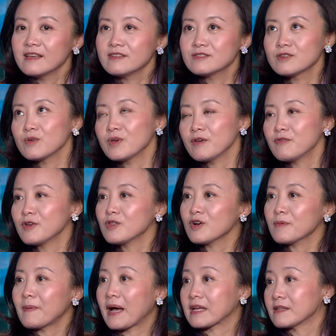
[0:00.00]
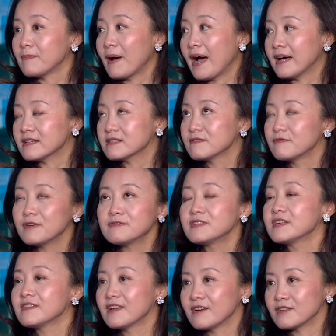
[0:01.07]
So if you look back the past
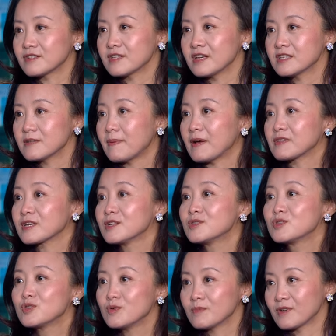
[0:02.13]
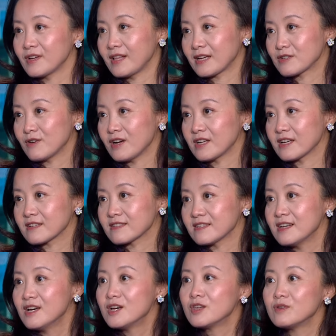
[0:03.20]
15 years, it's about the consumer electronics.
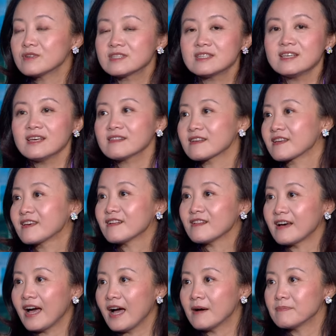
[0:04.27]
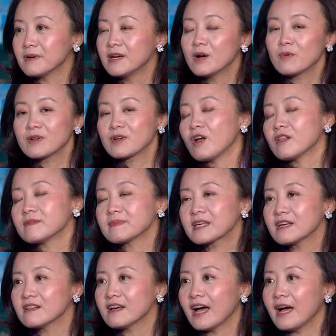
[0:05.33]
You're seeing the killer app. We them the
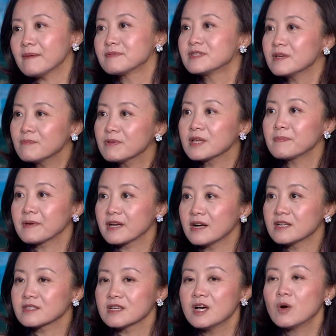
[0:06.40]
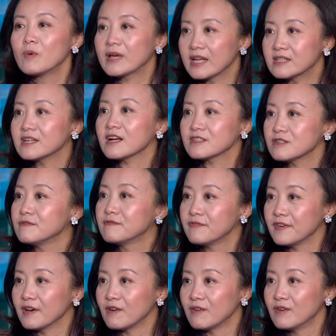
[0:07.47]
killer apps simply because we can touch and
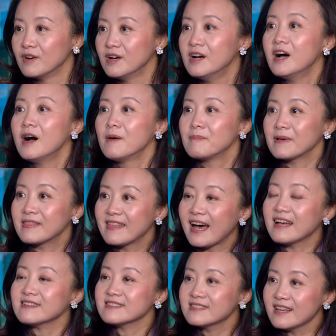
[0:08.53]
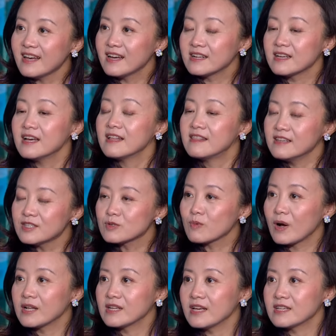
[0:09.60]
feel. But that said, this
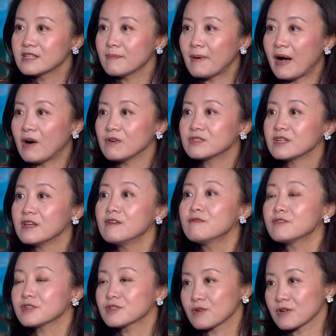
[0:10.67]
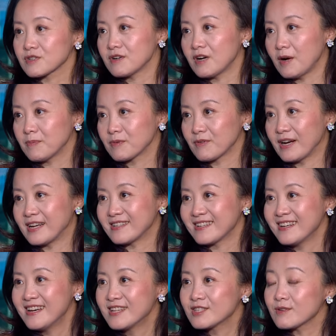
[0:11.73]
one is about the infrastructure upgrade.
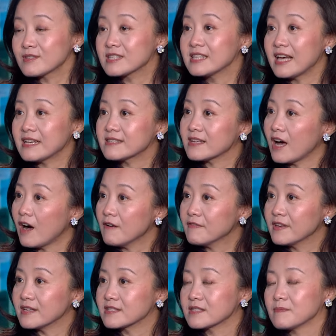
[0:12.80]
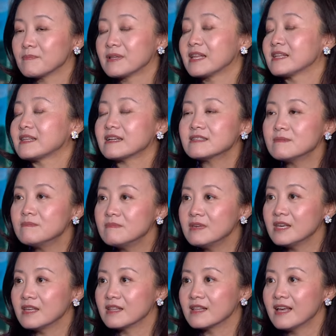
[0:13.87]
So it's less obvious, but that doesn't
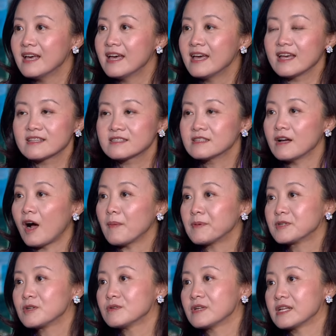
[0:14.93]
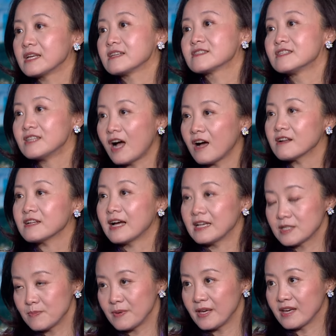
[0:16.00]
mean the opportunity is not
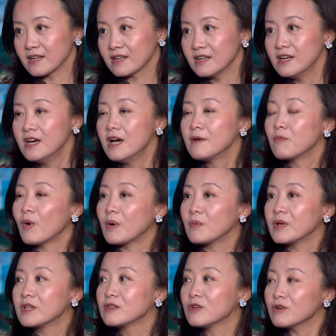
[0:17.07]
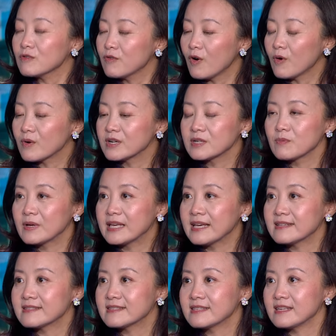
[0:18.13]
as big. When we look forward, we
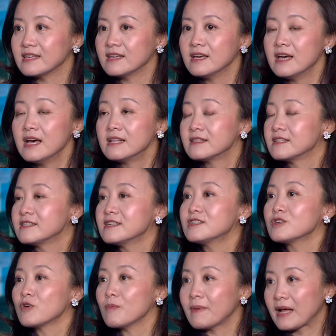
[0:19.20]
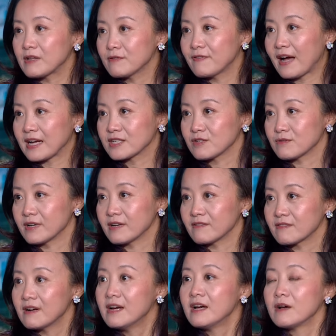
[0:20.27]
can see the digital manufacturing.
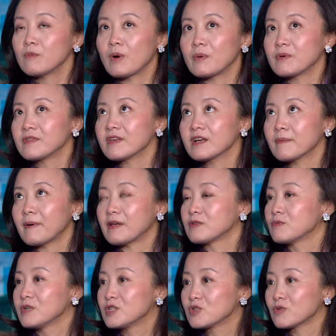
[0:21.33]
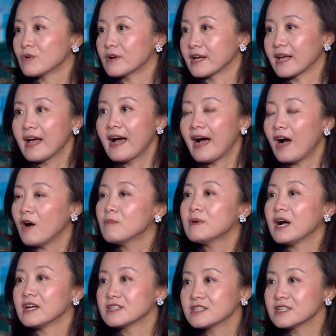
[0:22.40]
When we think about the reshoring, how
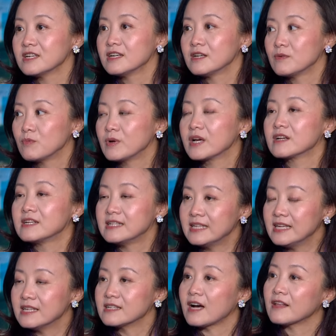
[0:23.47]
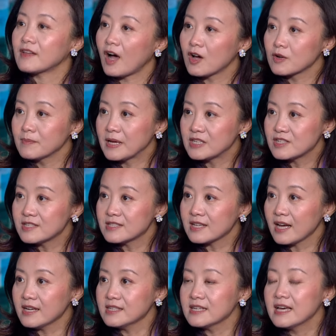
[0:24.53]
much are we going to need on the automation
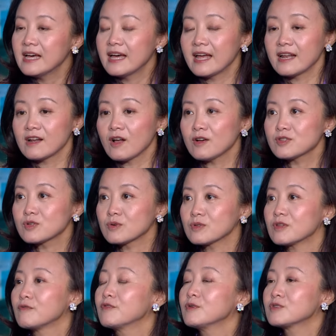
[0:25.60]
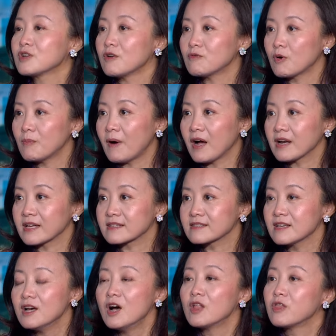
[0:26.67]
side? And then also the future of robotics.
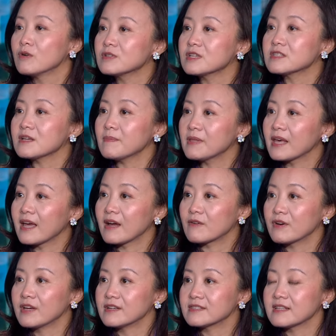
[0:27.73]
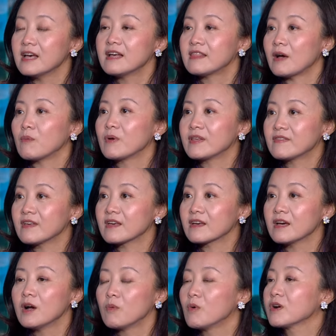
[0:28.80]
Those are some of the areas that we
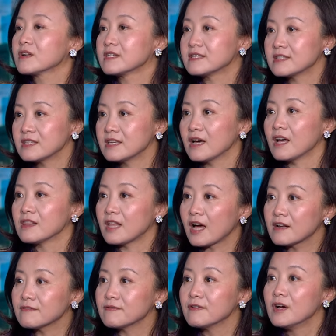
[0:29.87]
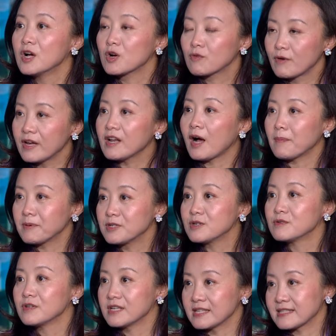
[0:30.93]
think we're going to see a lot of great
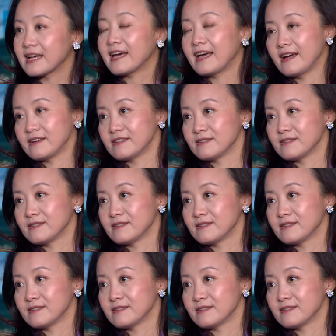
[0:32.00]
opportunities ahead.